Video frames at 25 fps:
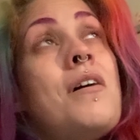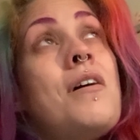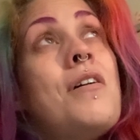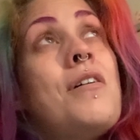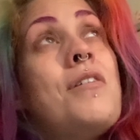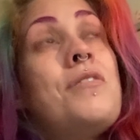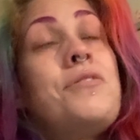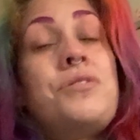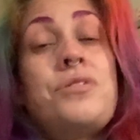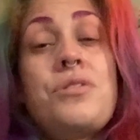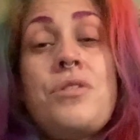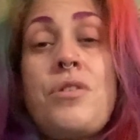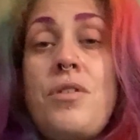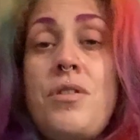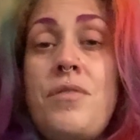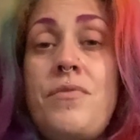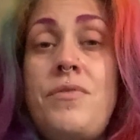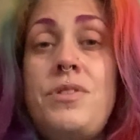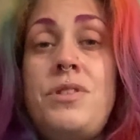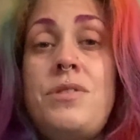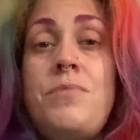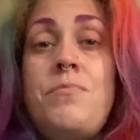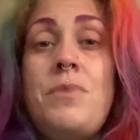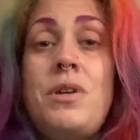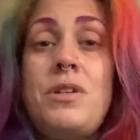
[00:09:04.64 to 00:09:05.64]
us, kind of
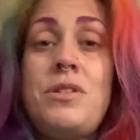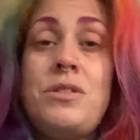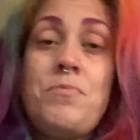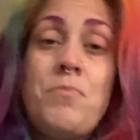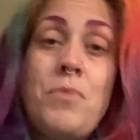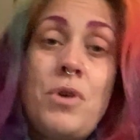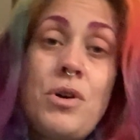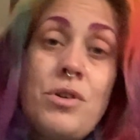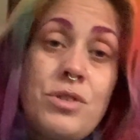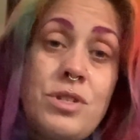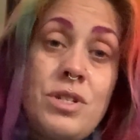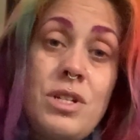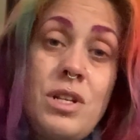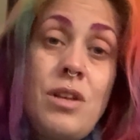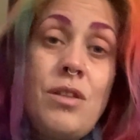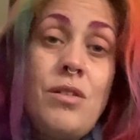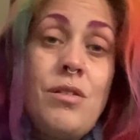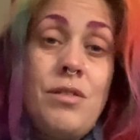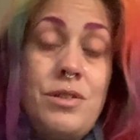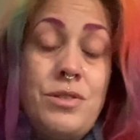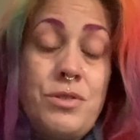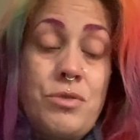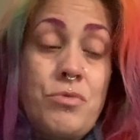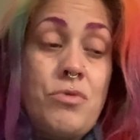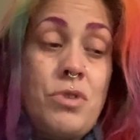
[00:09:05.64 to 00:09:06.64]
as the most
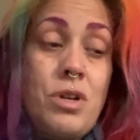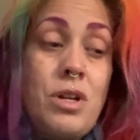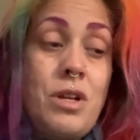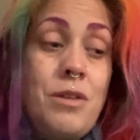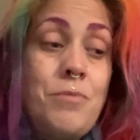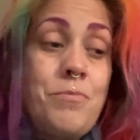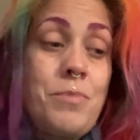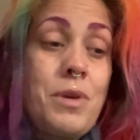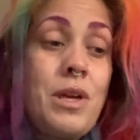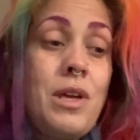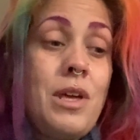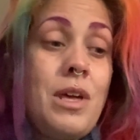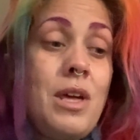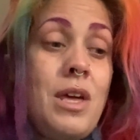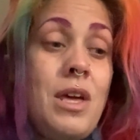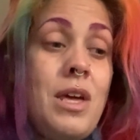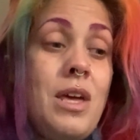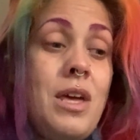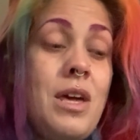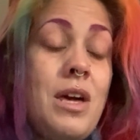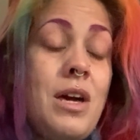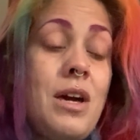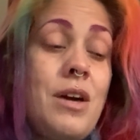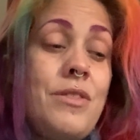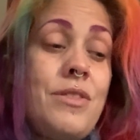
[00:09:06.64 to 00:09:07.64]
marginalised group,
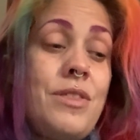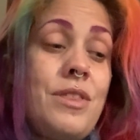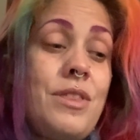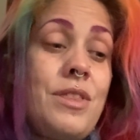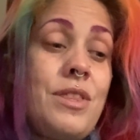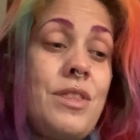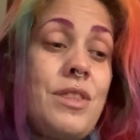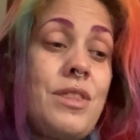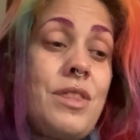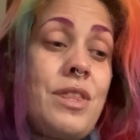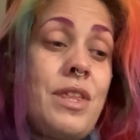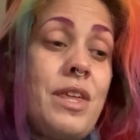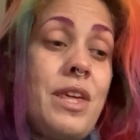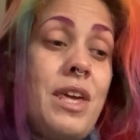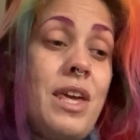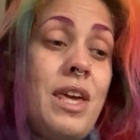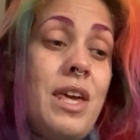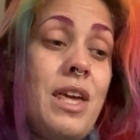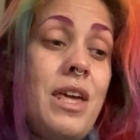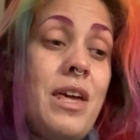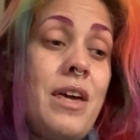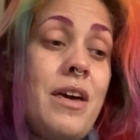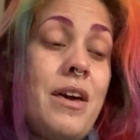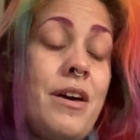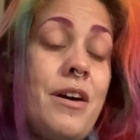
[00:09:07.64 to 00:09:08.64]

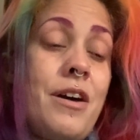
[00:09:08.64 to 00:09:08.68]
the